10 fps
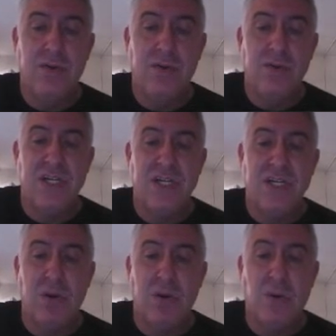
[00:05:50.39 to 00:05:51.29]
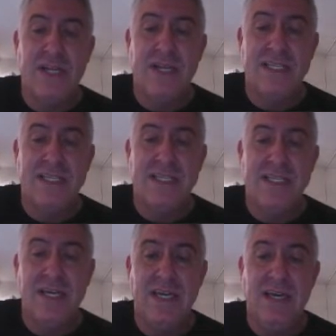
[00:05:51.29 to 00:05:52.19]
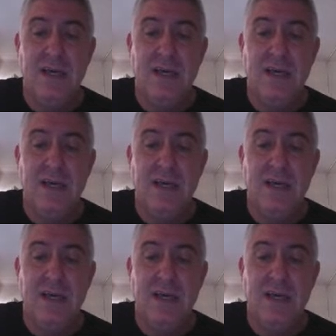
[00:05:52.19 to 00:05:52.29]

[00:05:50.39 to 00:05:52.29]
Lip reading: question number 1 is easy.